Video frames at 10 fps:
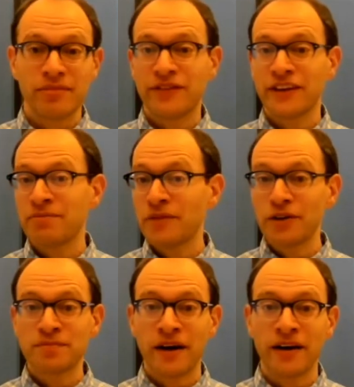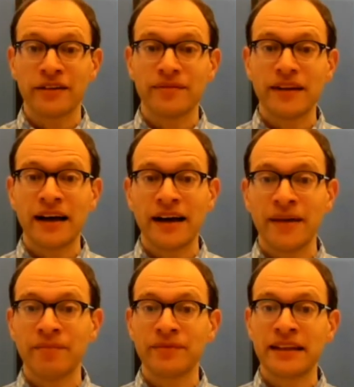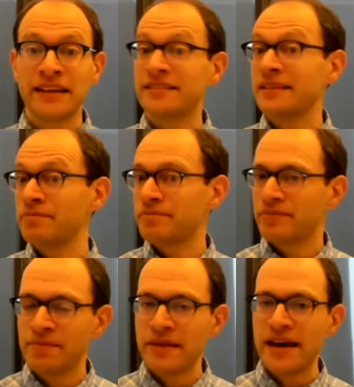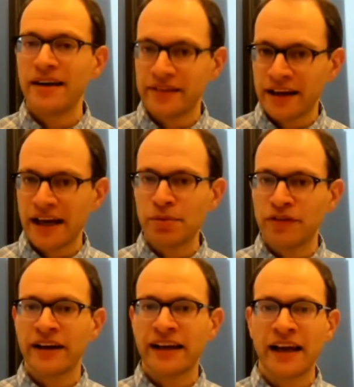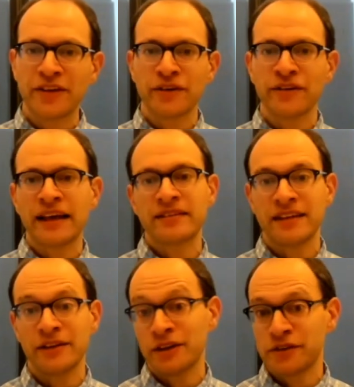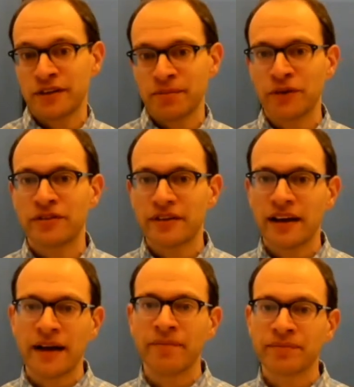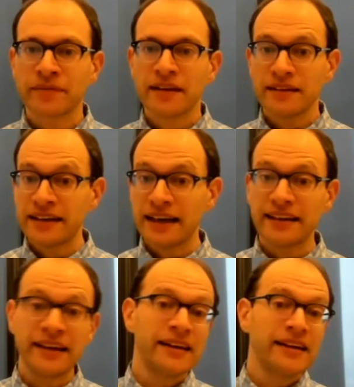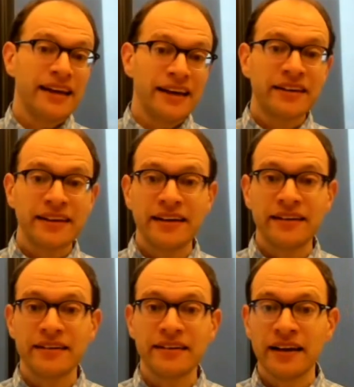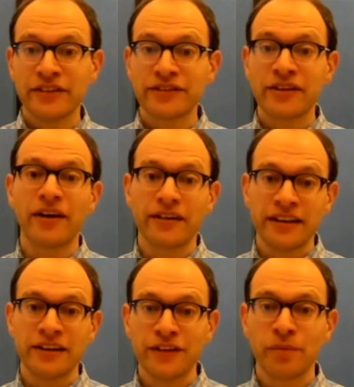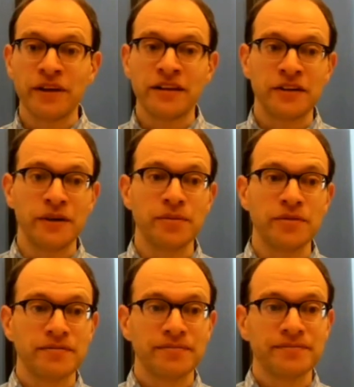for the most part, at least the main type of ovarian cancer that's also the most deadly, it can start in the fallopian tubes.